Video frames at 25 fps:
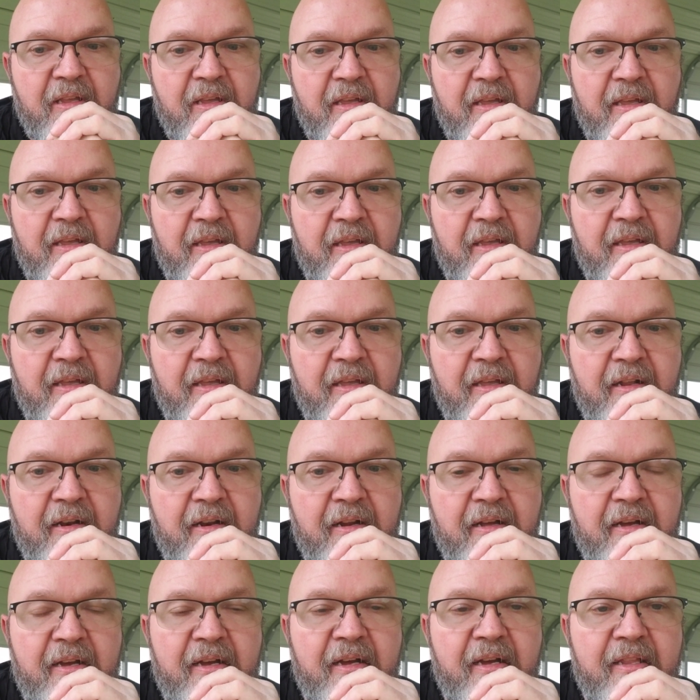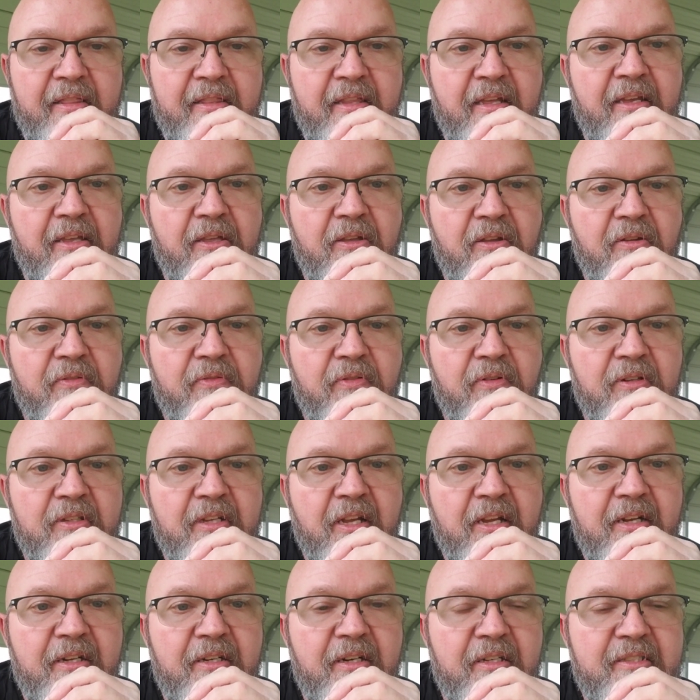and thank you for
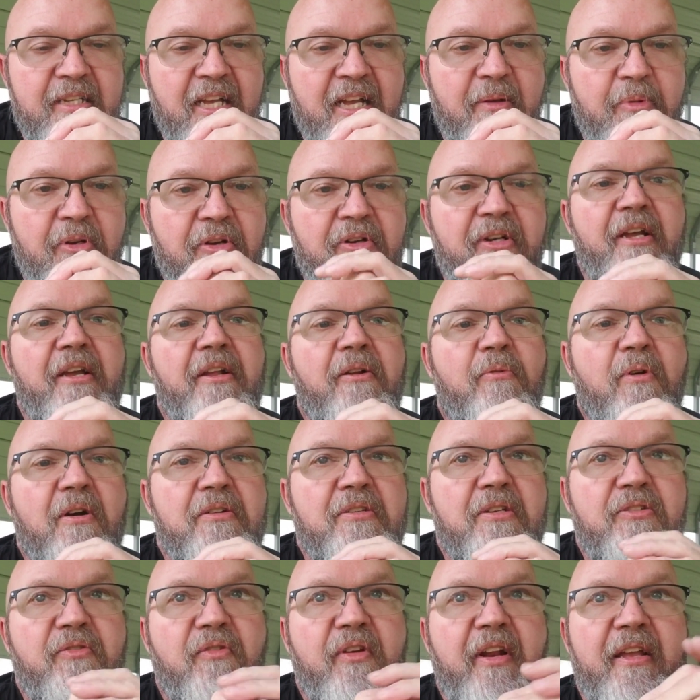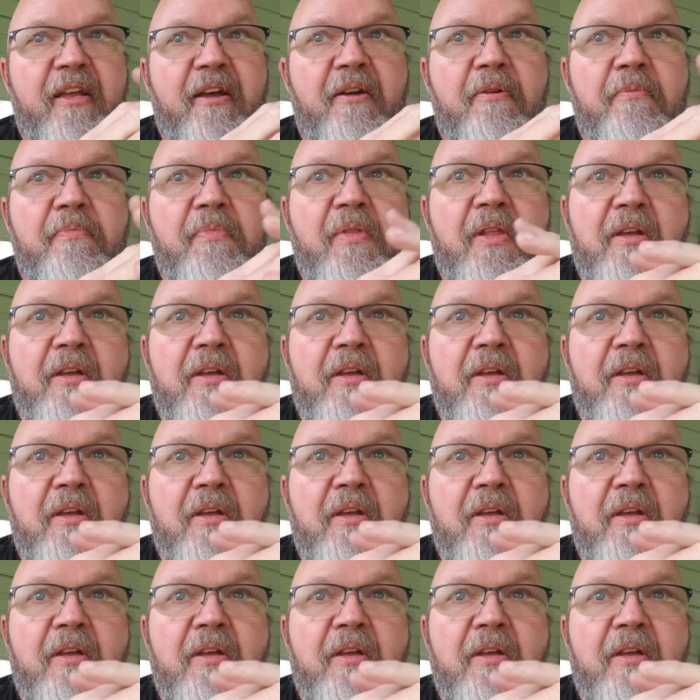taking the time of your day to watch this video.